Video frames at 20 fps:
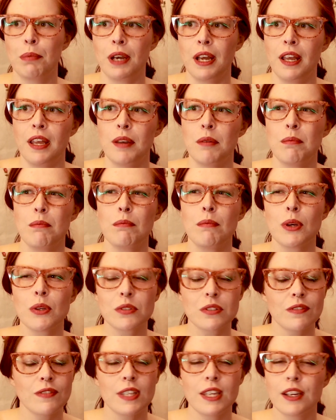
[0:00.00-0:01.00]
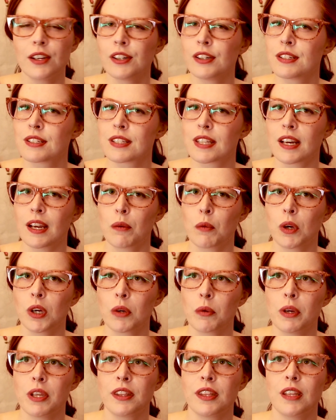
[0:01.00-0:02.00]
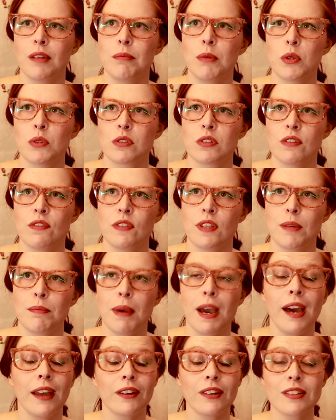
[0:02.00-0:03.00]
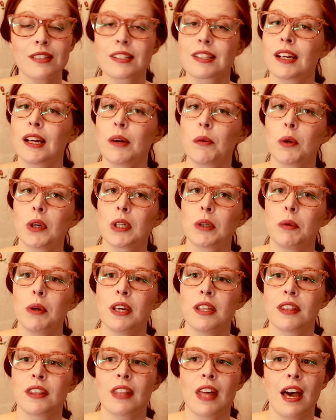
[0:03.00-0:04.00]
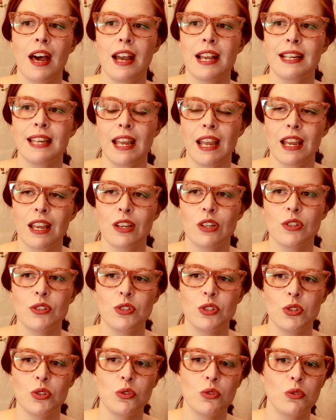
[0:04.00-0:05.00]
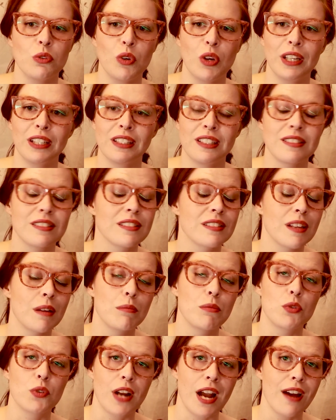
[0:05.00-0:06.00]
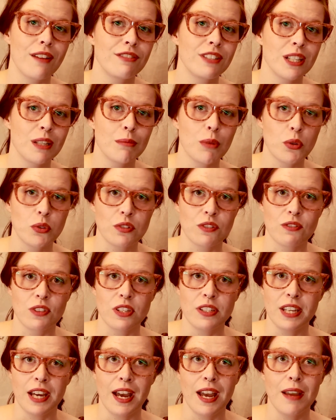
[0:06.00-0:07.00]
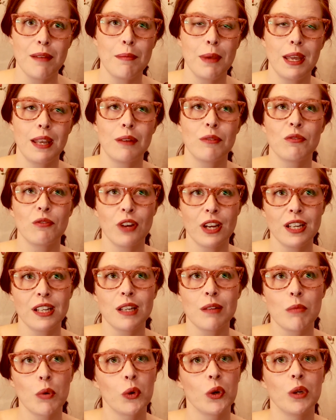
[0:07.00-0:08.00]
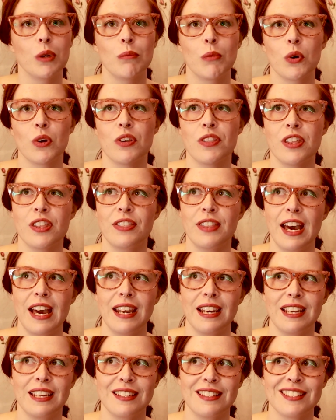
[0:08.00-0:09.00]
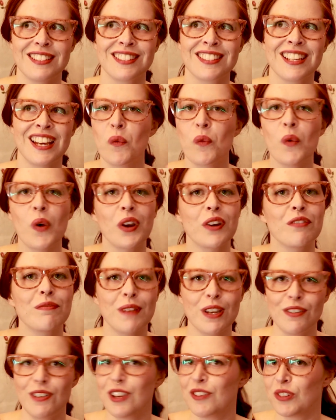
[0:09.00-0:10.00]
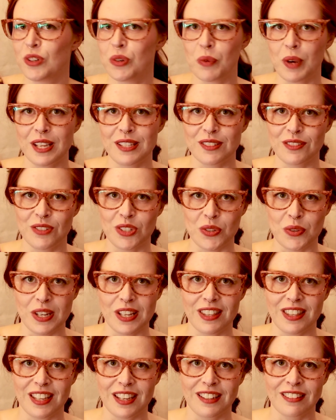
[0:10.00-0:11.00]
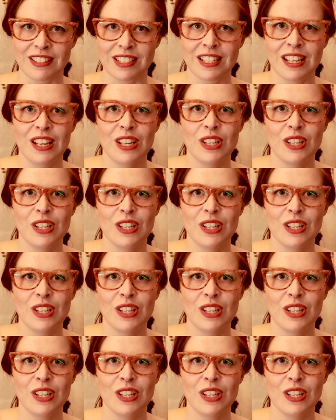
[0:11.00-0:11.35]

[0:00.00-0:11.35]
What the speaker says: But most of the eras that I work with and most of the patterns that I work with, I can do at least some drafting most of the time, and I'm finding more and more that that is one of my favorite ways of doing things.